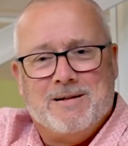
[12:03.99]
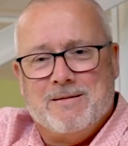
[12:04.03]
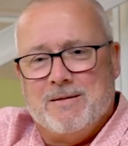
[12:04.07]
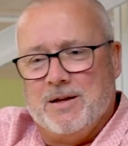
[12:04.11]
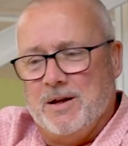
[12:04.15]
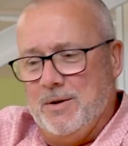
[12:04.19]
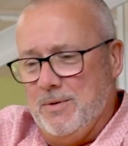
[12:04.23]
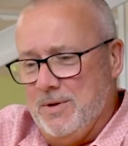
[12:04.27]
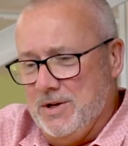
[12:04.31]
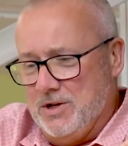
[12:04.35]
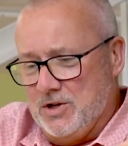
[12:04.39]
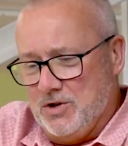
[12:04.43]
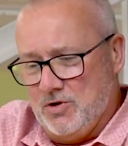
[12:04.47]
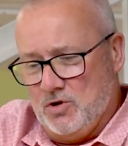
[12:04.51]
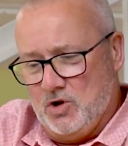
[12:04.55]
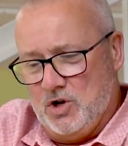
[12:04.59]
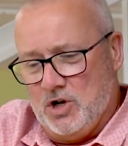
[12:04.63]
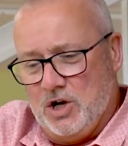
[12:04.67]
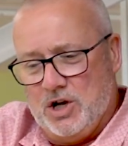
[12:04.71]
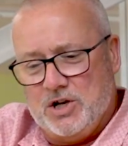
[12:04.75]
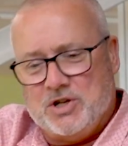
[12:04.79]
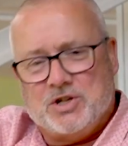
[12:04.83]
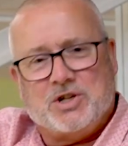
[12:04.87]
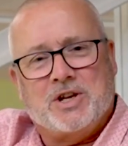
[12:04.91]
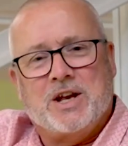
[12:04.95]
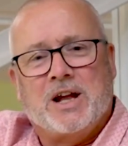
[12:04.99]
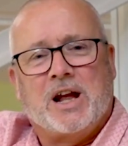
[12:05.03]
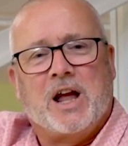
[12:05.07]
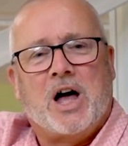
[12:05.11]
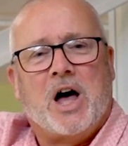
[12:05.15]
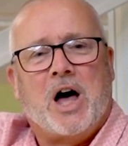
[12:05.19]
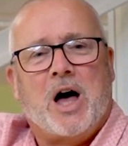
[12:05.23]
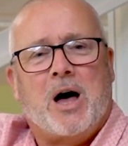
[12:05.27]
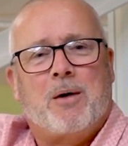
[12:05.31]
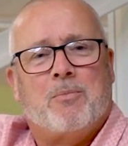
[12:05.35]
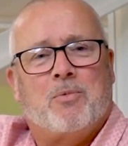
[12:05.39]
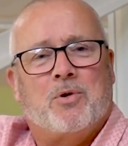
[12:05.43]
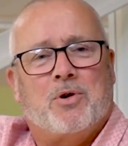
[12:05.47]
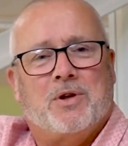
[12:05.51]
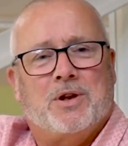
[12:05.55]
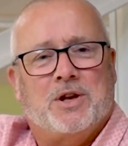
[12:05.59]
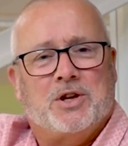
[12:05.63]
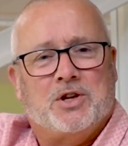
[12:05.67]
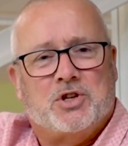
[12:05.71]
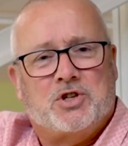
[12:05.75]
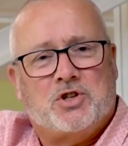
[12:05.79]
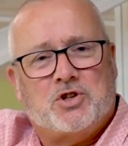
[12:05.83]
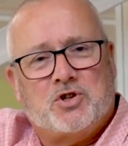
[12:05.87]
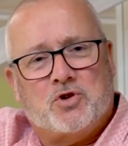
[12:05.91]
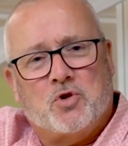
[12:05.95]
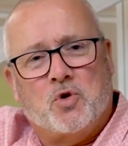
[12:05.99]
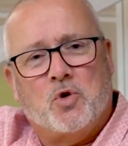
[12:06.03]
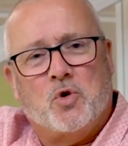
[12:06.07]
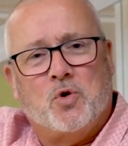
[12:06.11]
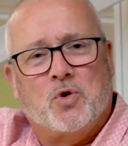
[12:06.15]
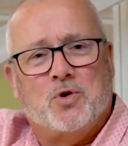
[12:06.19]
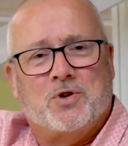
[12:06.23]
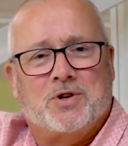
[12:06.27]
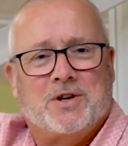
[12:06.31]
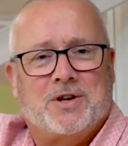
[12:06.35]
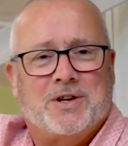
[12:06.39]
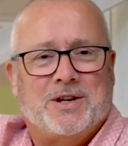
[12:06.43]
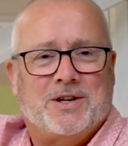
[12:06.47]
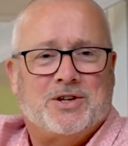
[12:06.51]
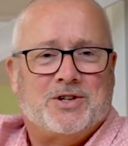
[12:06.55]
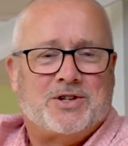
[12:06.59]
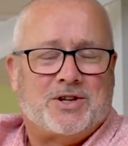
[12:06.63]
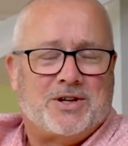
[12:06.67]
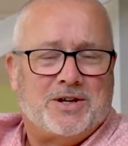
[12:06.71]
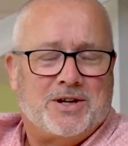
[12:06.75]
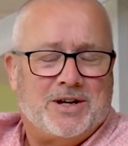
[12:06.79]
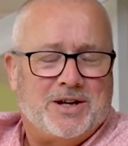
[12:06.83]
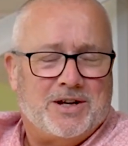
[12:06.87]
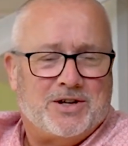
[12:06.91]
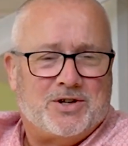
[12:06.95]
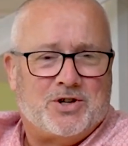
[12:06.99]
his glistening armour and his sword and his